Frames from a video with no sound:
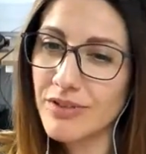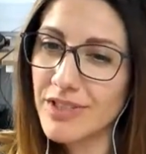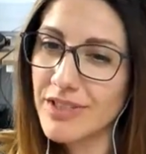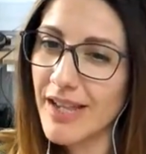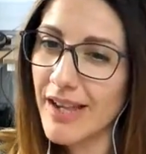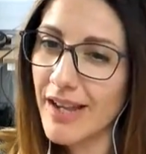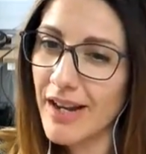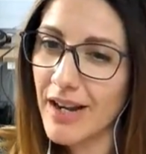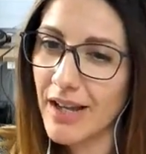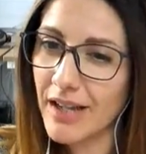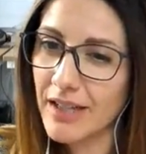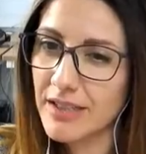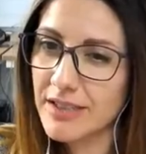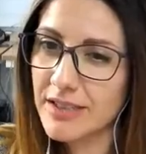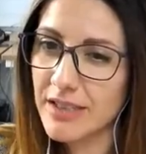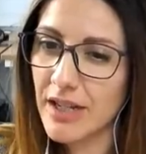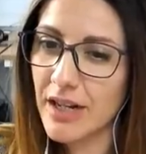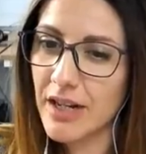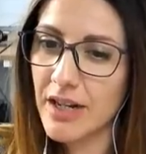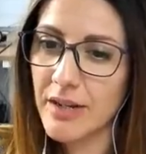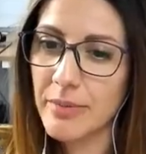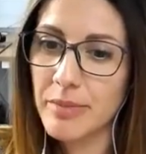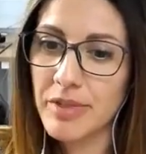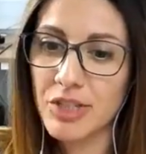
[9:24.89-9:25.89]
tell us
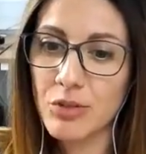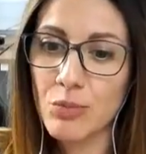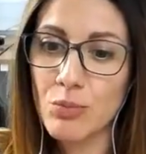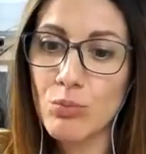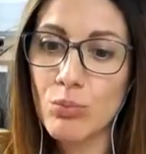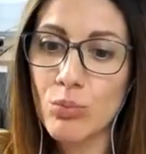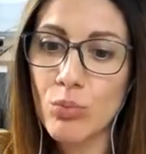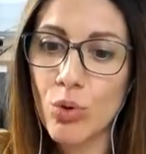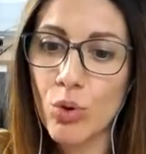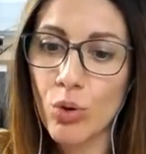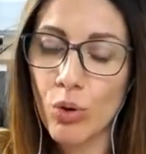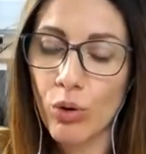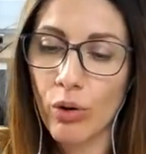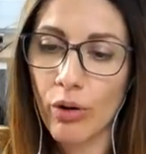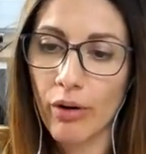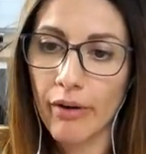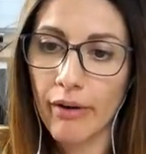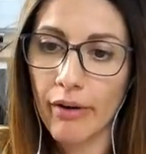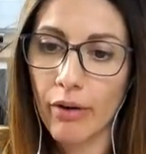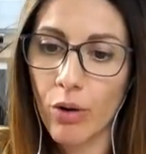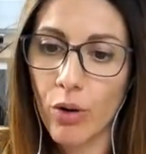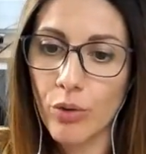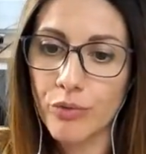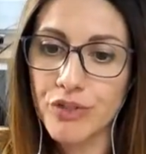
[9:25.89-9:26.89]
a little bit
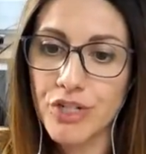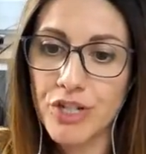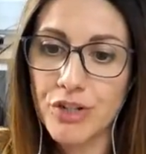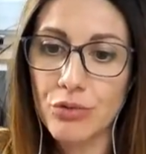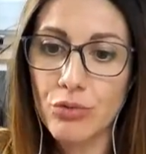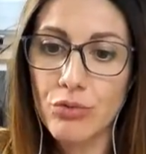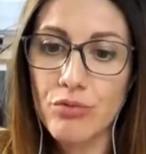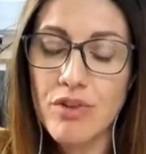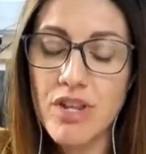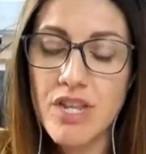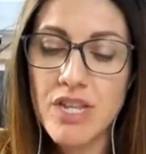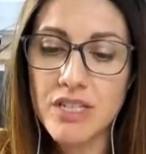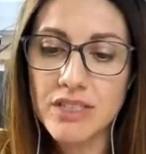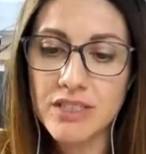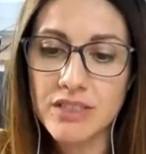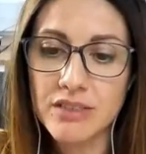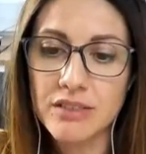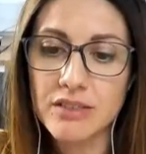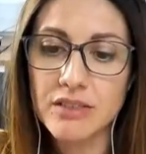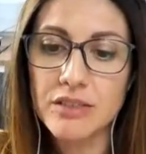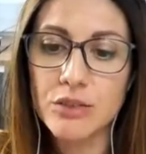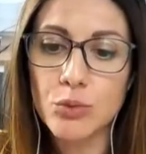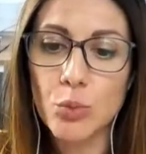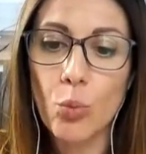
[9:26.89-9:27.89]
more of the
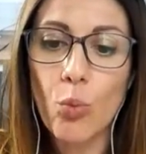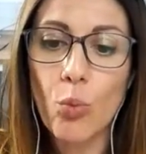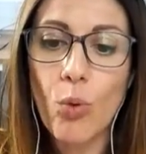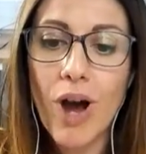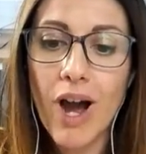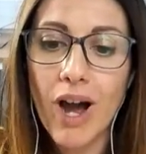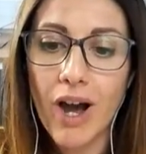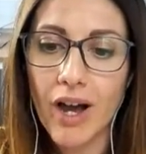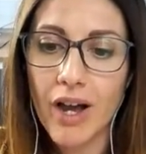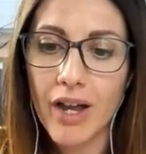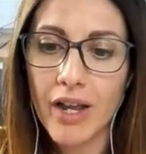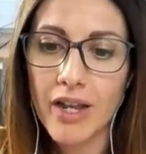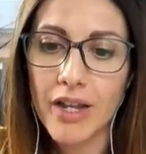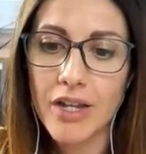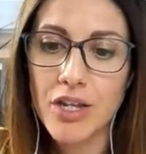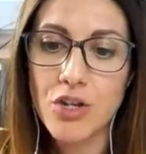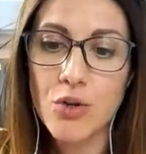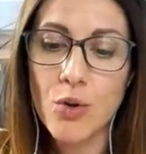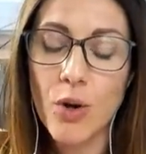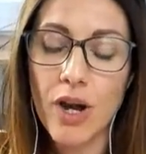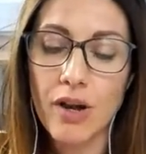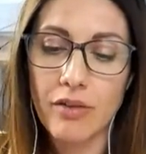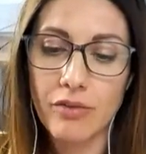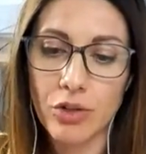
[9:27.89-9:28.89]
reasons why
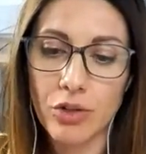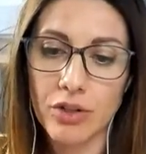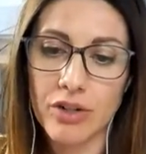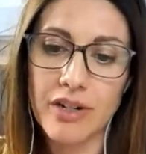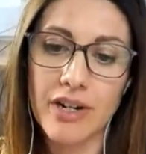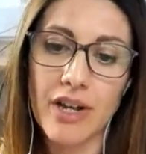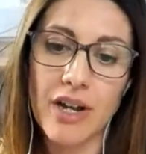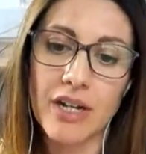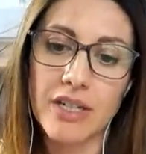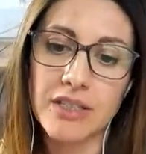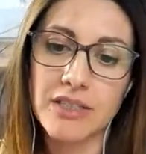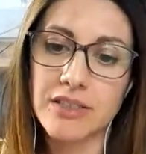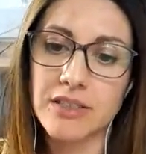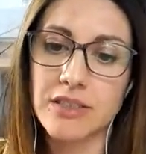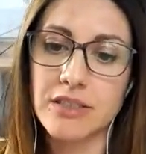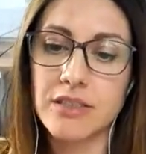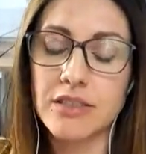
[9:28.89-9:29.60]
you have organized